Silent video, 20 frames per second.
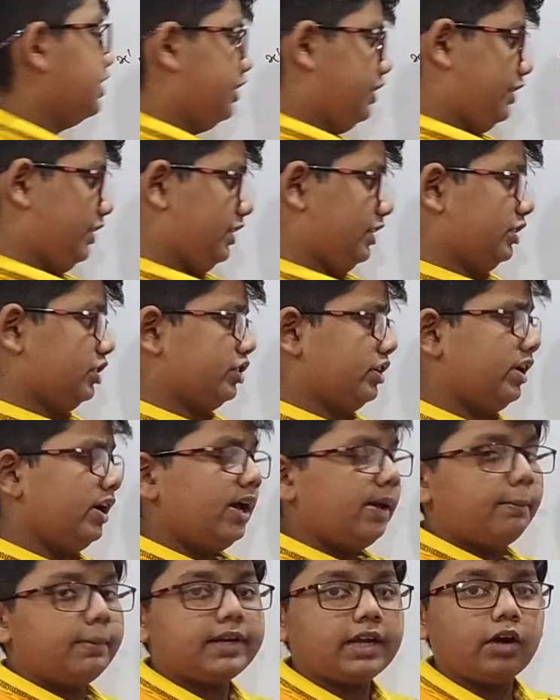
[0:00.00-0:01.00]
integration,
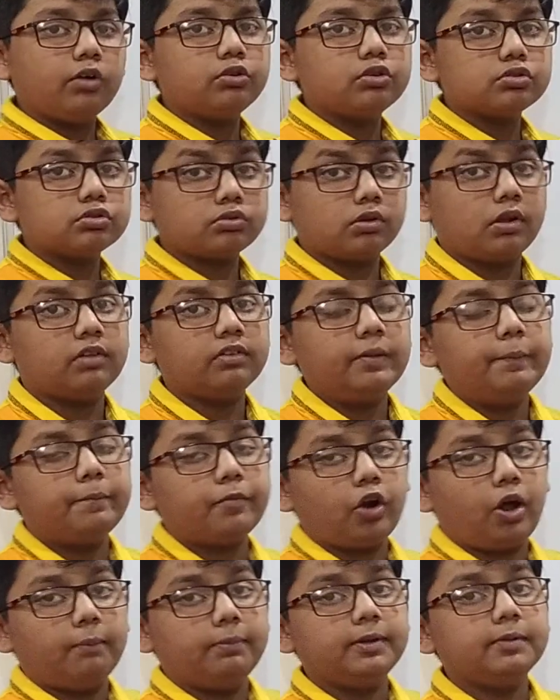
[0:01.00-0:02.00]
but how to solve the
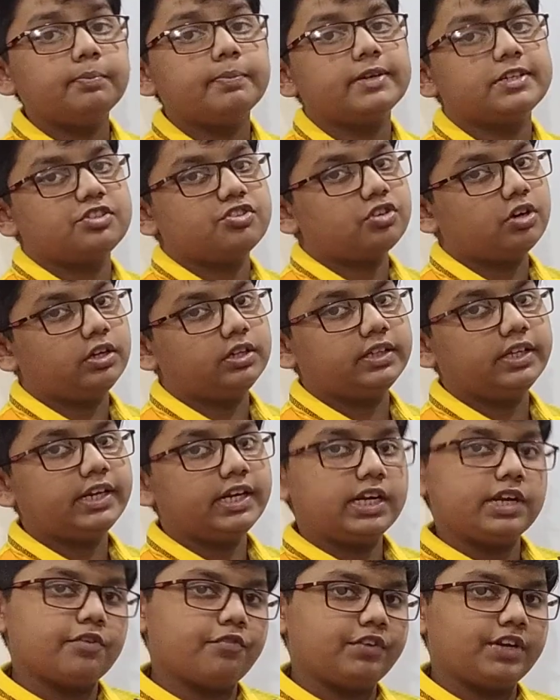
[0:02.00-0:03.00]
problem based on the
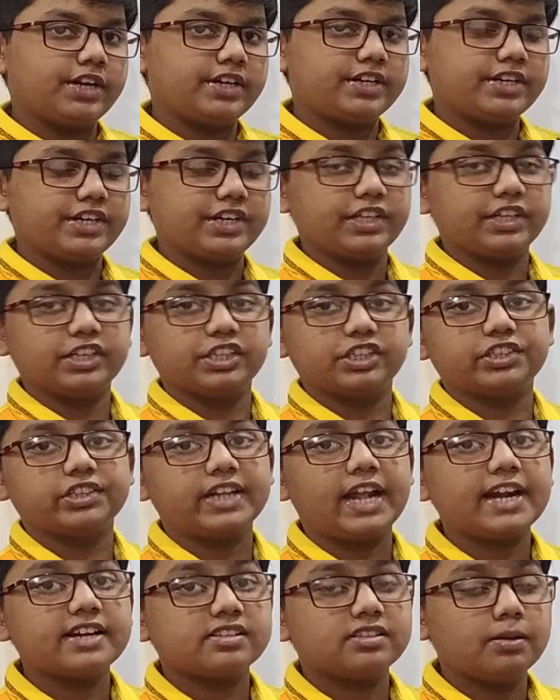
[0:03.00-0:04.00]
indefinite integration?
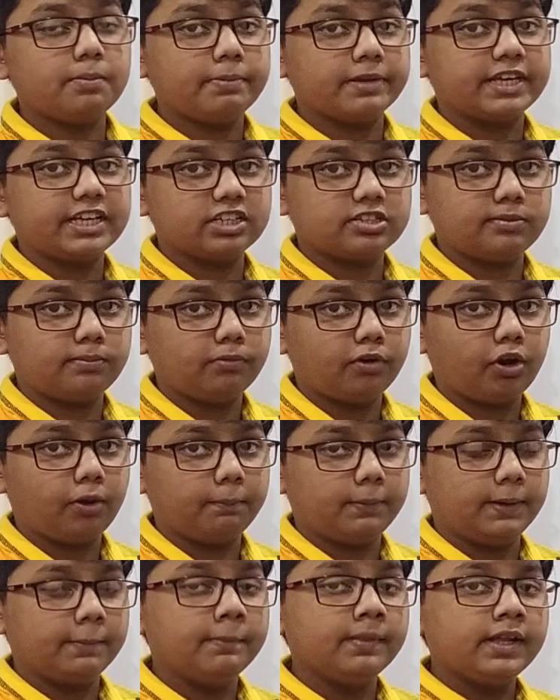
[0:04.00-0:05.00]
That's the biggest
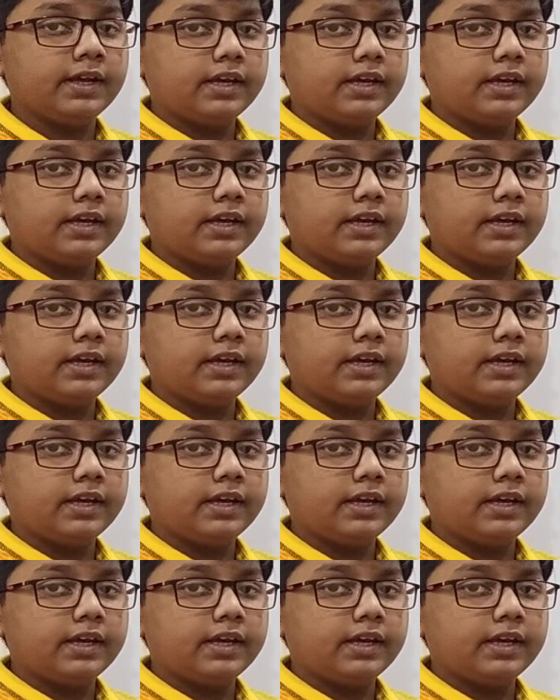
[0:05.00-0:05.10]
problem.